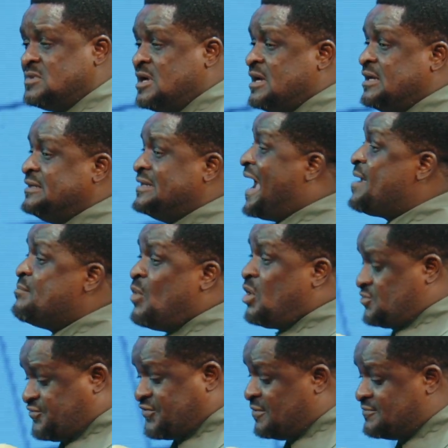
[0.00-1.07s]
Nine
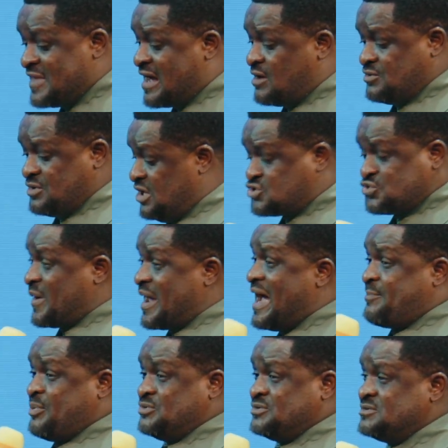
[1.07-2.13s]
months from now, it will
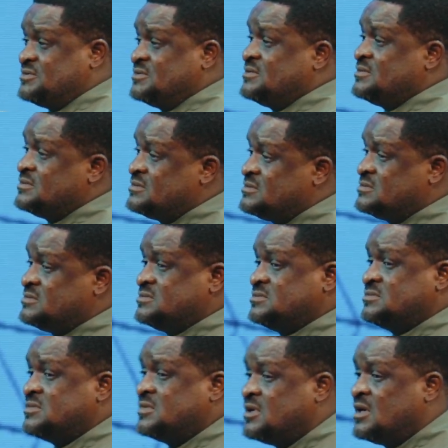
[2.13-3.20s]
happen.
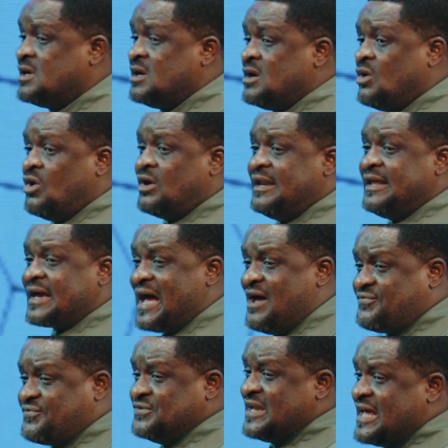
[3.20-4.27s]

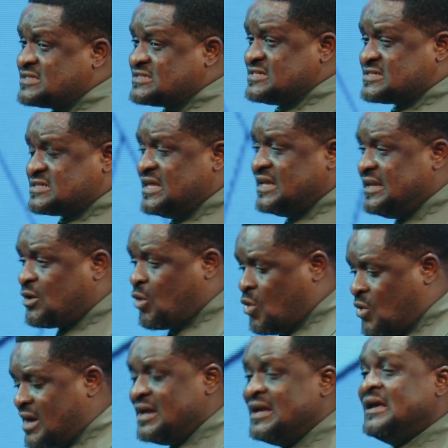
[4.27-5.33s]

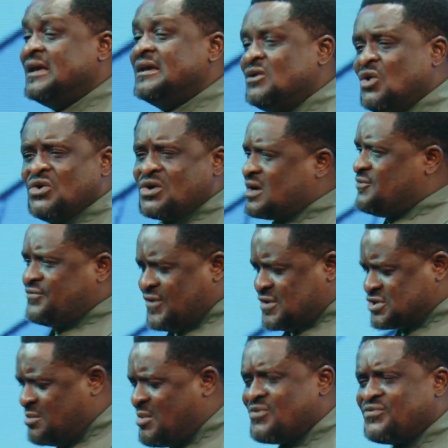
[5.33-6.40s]
Olikafunatislelico. Look, for
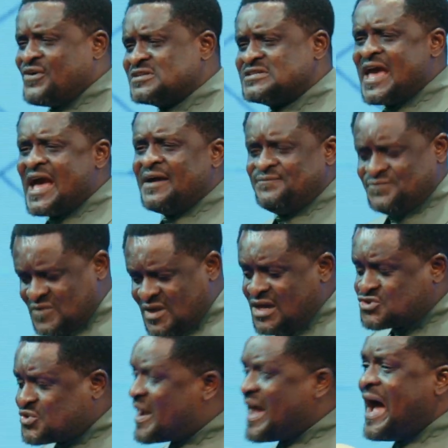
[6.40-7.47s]
some of us here,
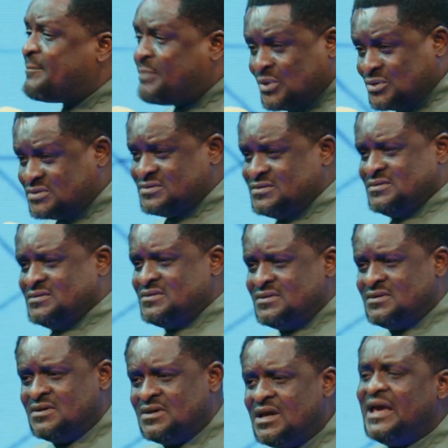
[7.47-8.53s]
it will happen.
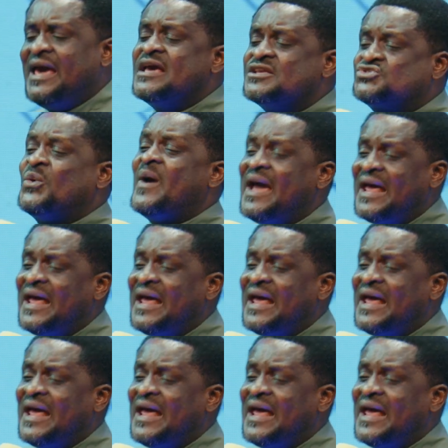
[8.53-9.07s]
It will